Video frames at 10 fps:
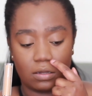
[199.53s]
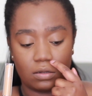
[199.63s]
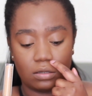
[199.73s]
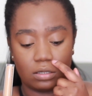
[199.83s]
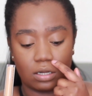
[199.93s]

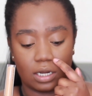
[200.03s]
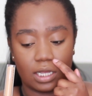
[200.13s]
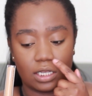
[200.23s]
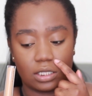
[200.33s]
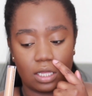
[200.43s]
Oh, got an
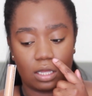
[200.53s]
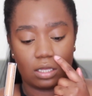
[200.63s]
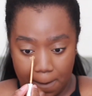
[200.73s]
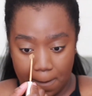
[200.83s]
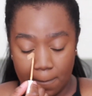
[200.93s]
itch there.
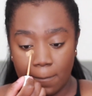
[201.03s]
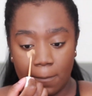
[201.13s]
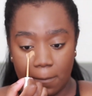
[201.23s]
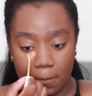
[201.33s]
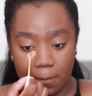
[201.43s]

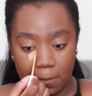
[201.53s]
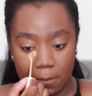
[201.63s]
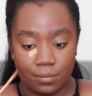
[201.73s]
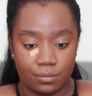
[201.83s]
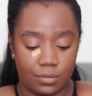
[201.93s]
And I'm just
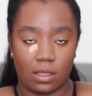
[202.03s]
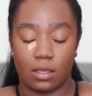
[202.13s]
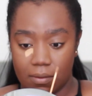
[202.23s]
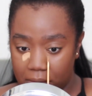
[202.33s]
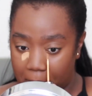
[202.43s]
going to place
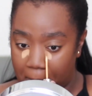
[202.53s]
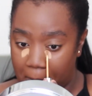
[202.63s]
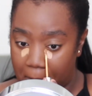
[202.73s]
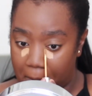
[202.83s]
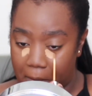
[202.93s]
this
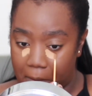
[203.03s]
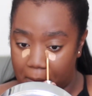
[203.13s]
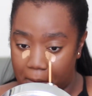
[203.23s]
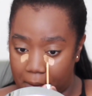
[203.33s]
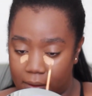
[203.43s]
underneath my
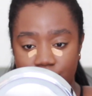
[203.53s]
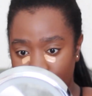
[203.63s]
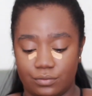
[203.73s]
eyes.